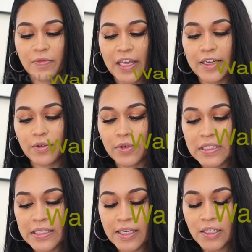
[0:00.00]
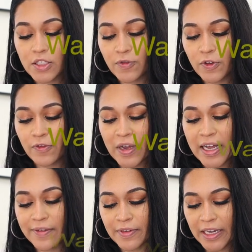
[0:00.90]
and it retails for
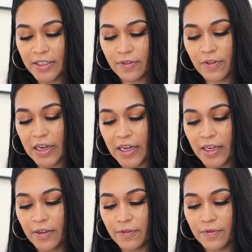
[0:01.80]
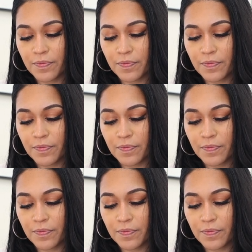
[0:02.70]
five ninety-five.